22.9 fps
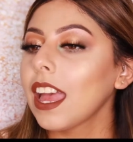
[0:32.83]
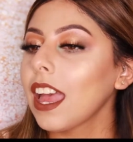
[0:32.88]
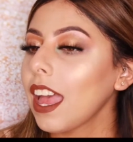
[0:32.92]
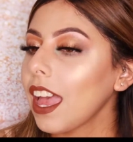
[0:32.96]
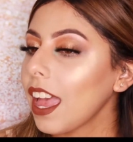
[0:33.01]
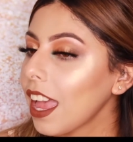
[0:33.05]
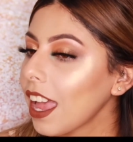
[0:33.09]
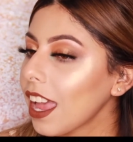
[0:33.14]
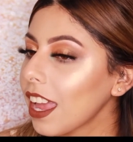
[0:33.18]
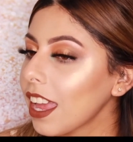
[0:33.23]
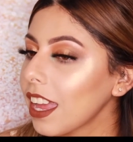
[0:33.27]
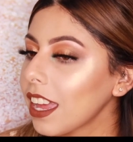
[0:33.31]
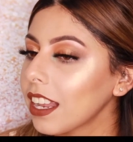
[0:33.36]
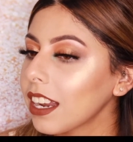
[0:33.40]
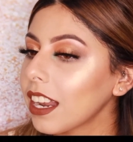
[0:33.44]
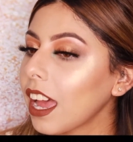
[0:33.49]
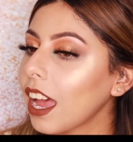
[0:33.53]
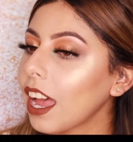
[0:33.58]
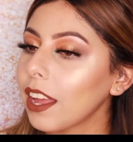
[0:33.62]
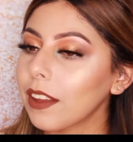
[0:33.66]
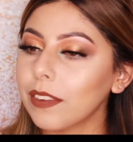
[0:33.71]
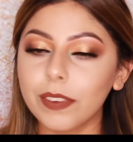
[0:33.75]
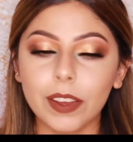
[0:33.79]
And
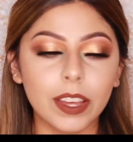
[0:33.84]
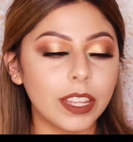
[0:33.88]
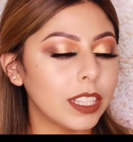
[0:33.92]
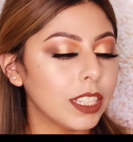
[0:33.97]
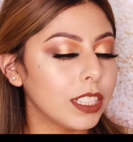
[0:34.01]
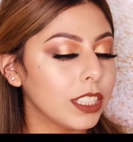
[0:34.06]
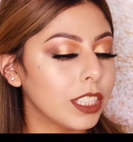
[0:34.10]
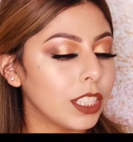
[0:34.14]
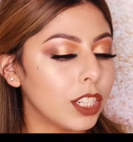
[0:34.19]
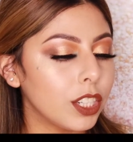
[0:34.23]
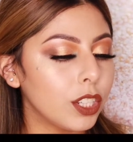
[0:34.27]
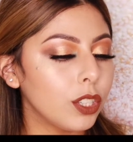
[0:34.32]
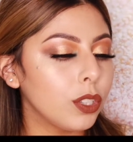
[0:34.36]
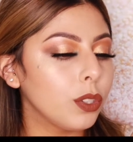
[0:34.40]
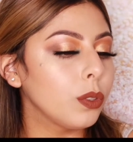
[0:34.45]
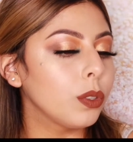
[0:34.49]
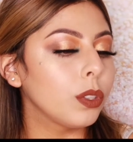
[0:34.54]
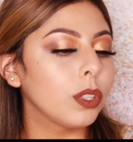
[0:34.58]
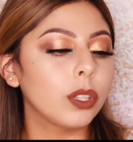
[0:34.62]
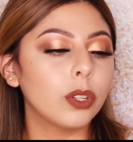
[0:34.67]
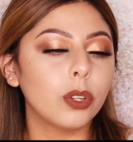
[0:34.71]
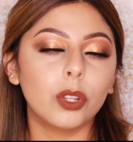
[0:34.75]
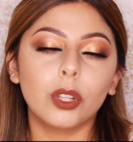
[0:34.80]
I finally did a
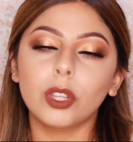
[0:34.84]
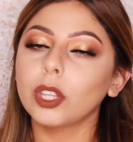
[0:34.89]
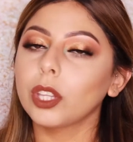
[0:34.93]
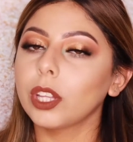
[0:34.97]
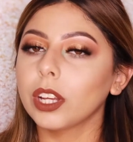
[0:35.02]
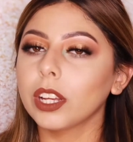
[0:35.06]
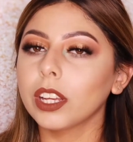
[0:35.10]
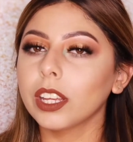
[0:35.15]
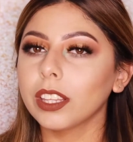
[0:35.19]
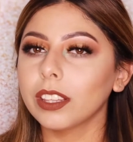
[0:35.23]
new little look.